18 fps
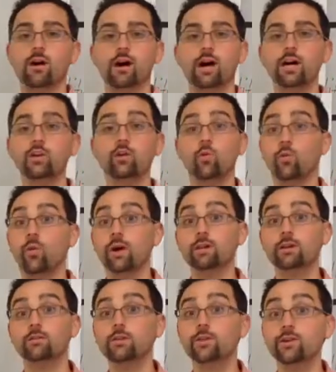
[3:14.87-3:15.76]
I don't
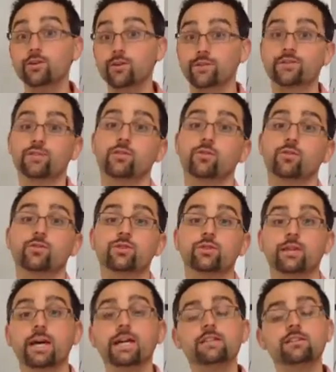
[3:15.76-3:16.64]
want a liter of
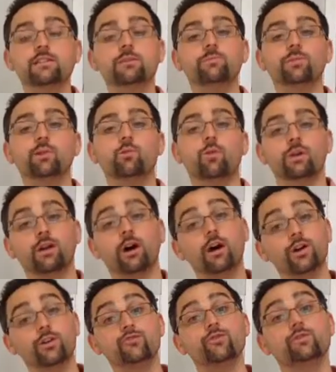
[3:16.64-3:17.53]
solution, I simply want
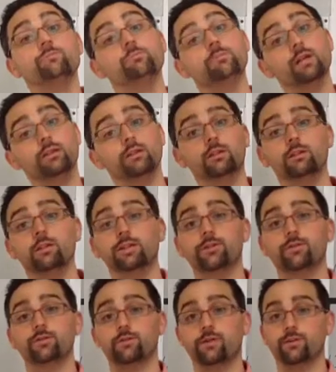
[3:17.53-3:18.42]
100
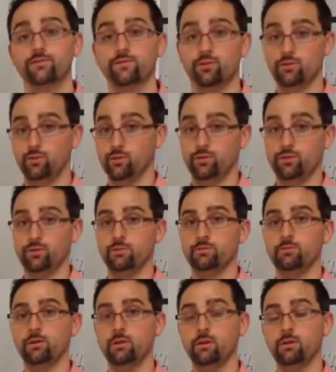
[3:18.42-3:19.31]
milliliters of solution,
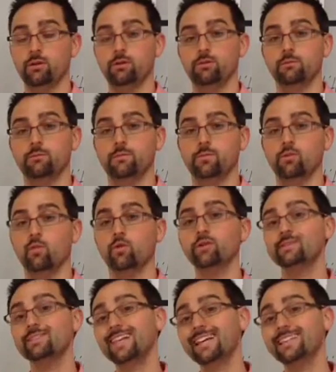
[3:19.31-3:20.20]

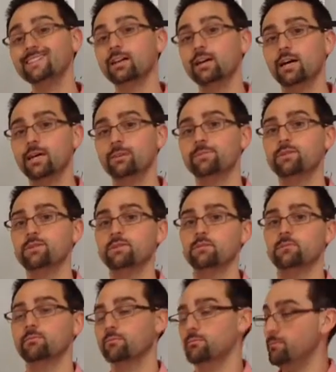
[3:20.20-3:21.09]
or 10
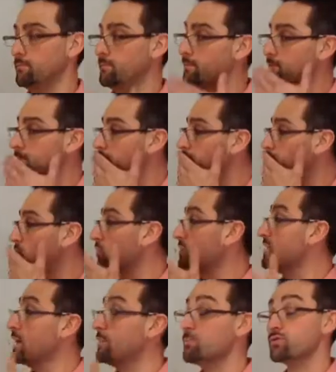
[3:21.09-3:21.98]
times,
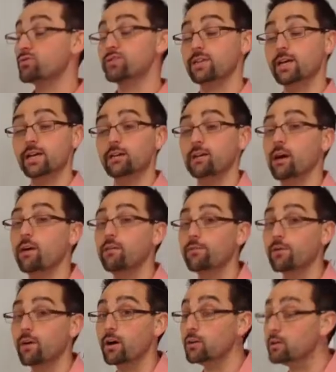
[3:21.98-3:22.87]
or 10%
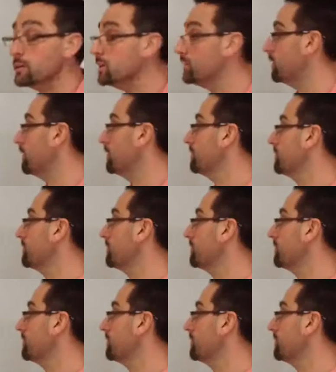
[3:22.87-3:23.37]
of a liter.